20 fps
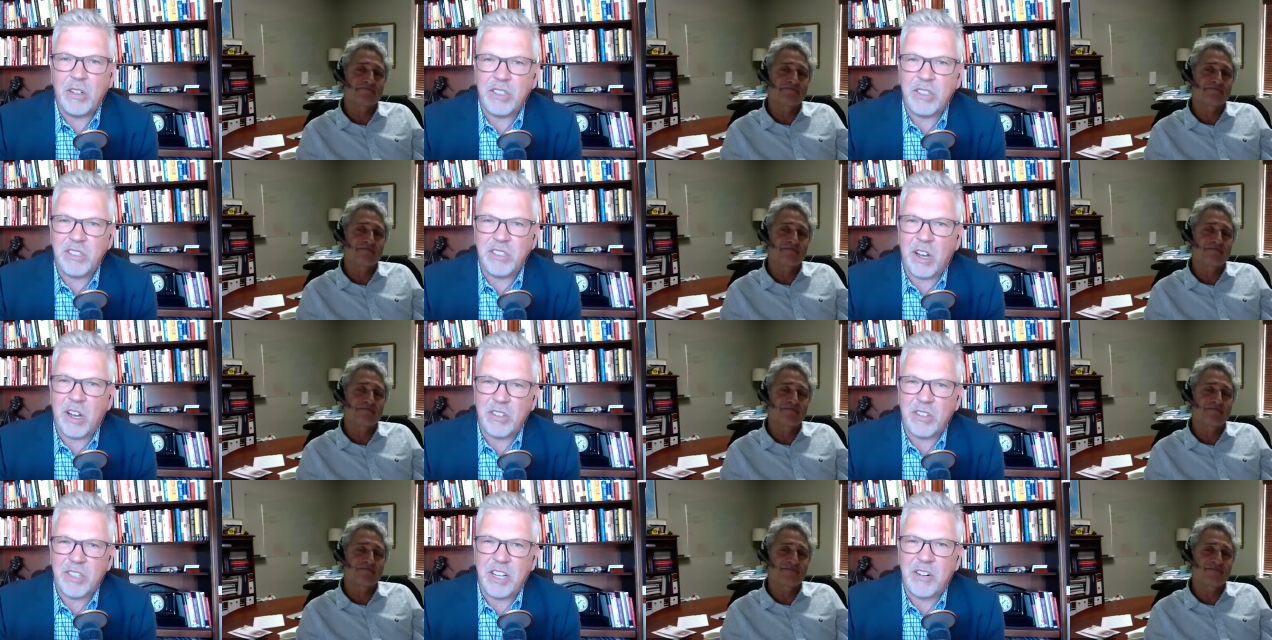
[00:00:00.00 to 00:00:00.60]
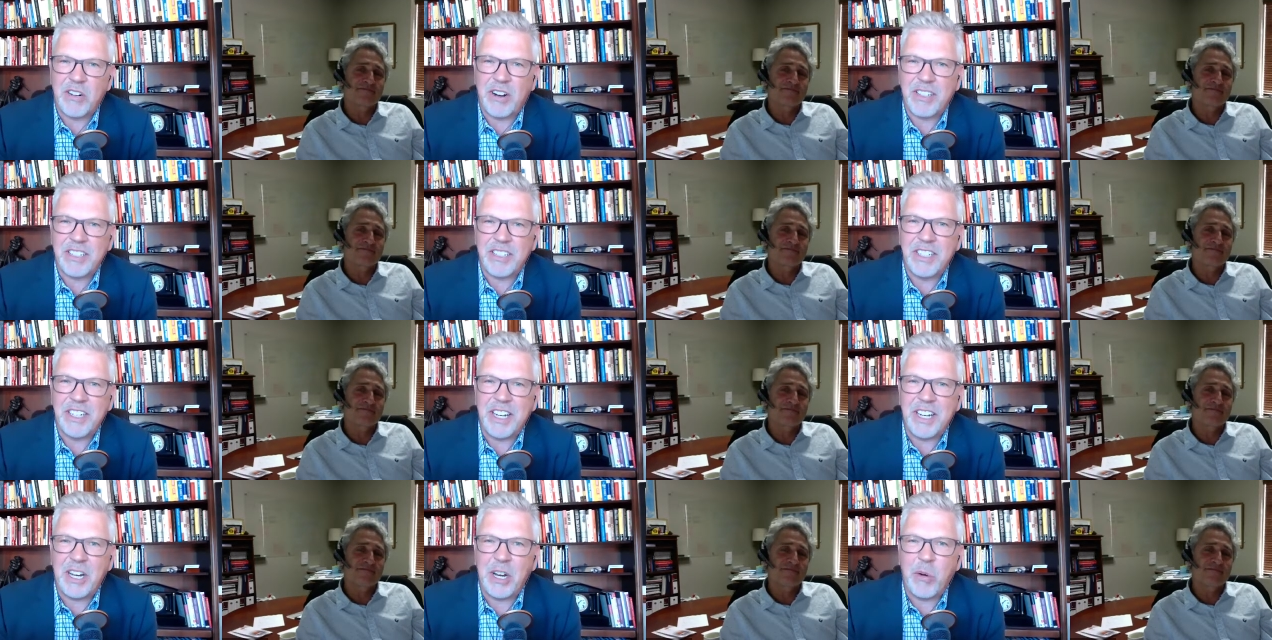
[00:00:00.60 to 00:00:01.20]
Speaker 1: It's always
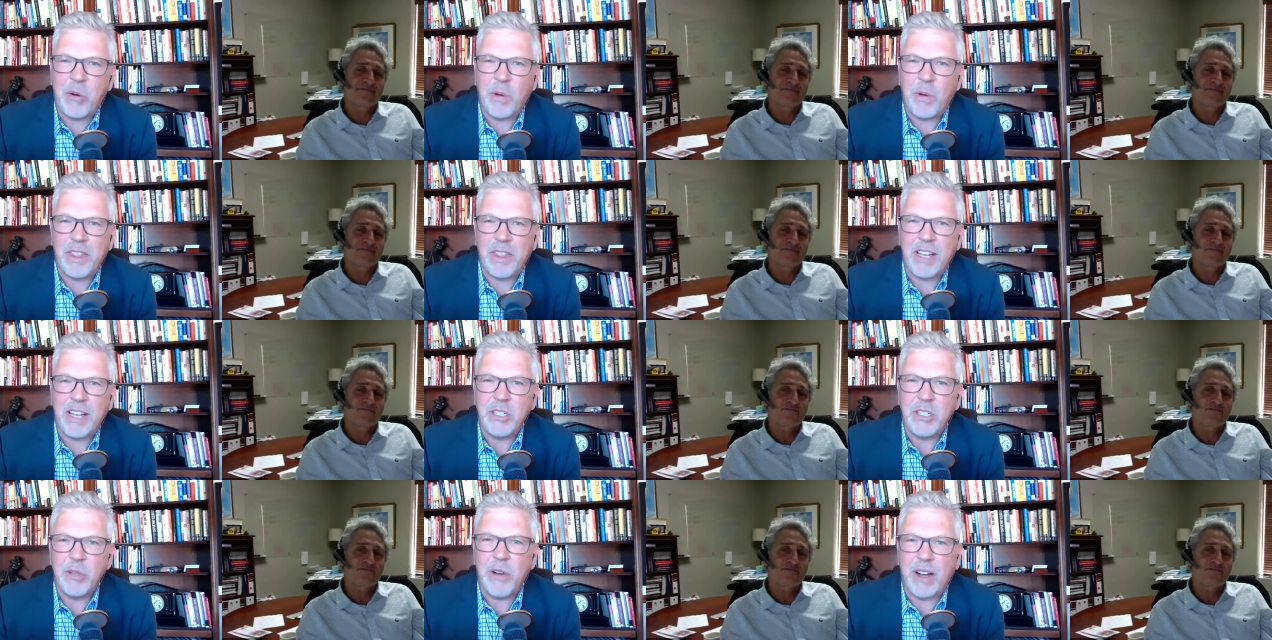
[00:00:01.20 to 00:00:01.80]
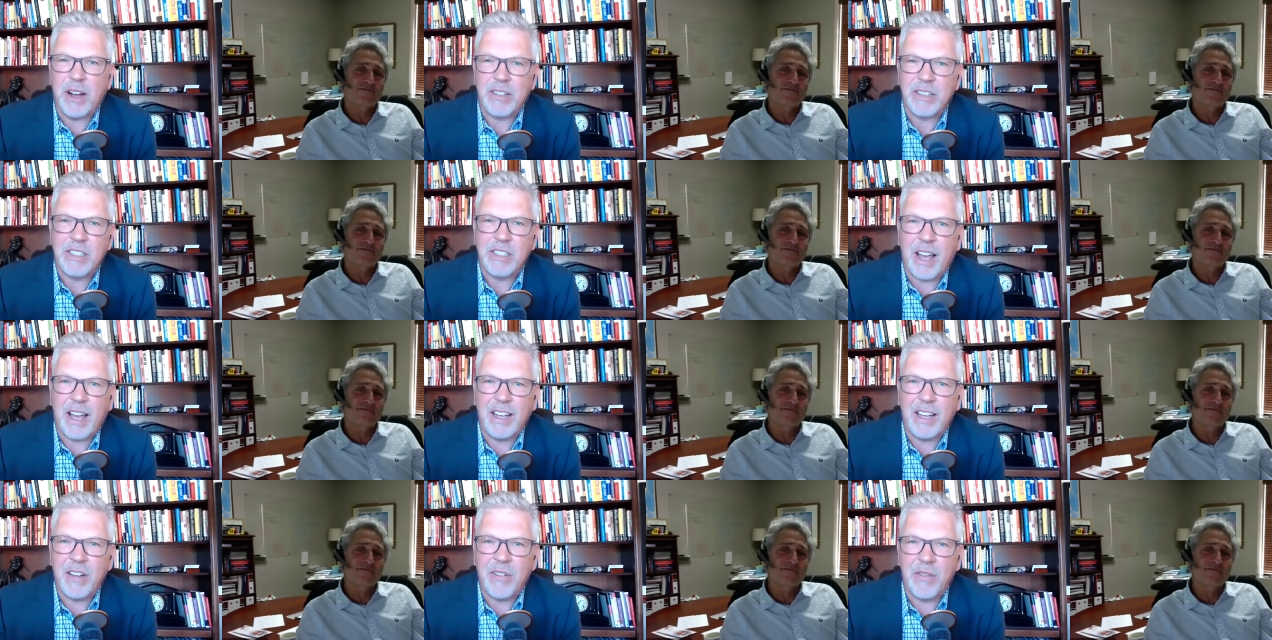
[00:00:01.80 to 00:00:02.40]
interesting to hear what they do
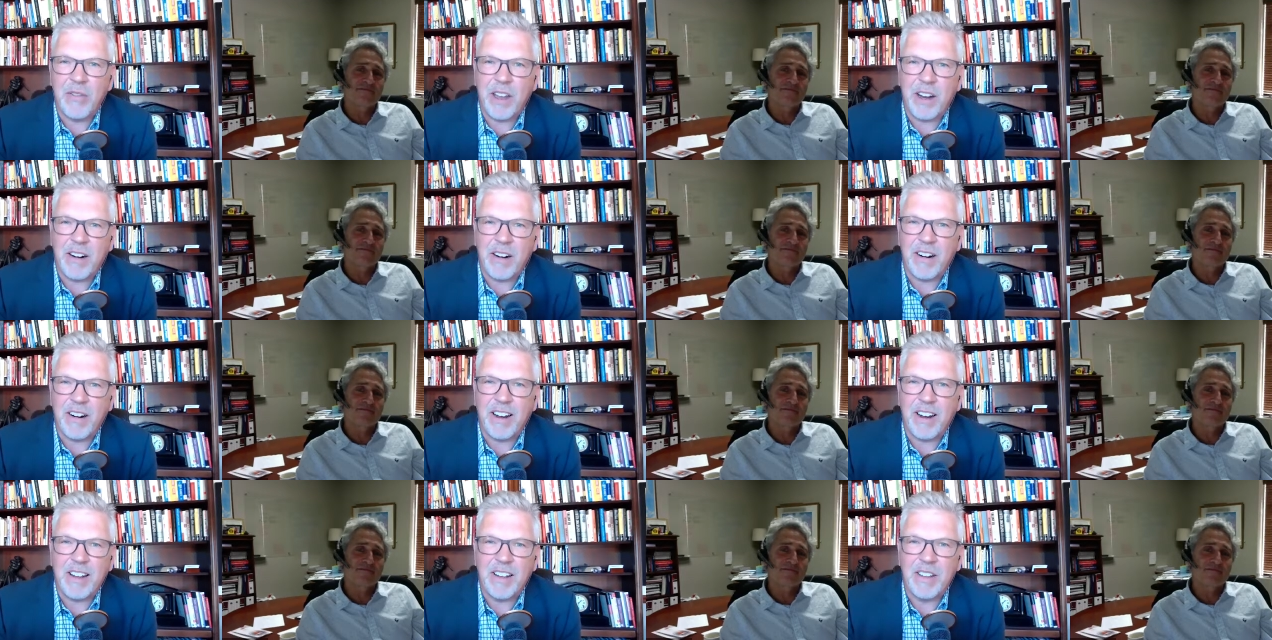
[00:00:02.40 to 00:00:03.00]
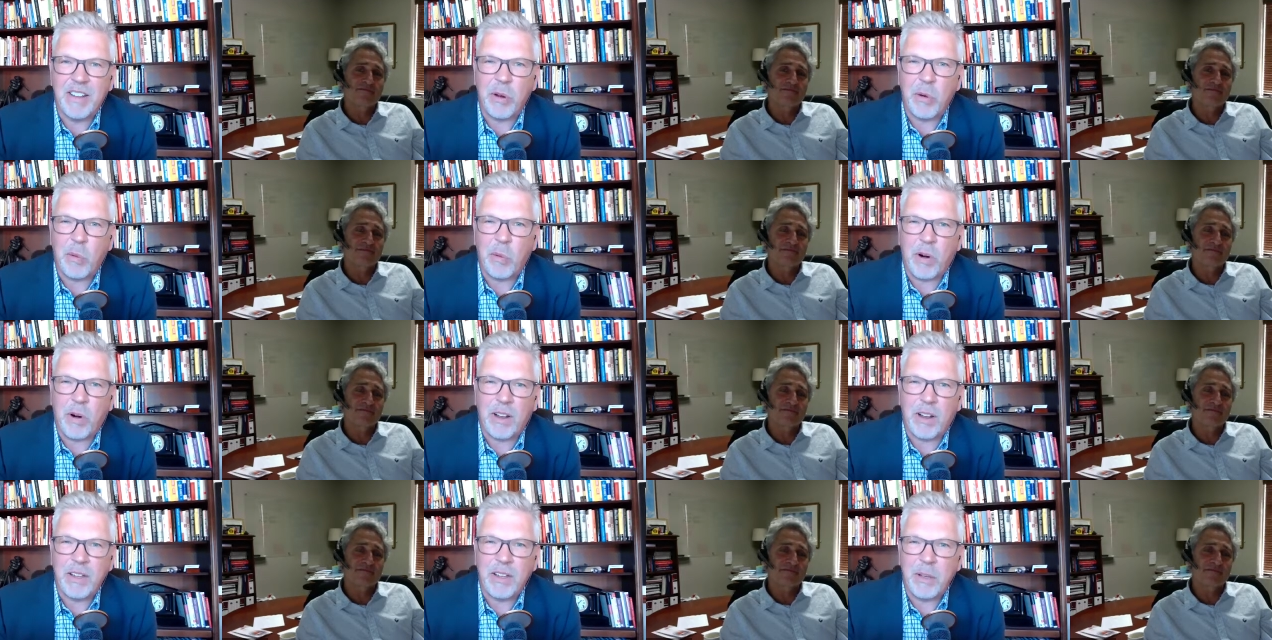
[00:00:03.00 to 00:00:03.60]
outside of their uh, their work and the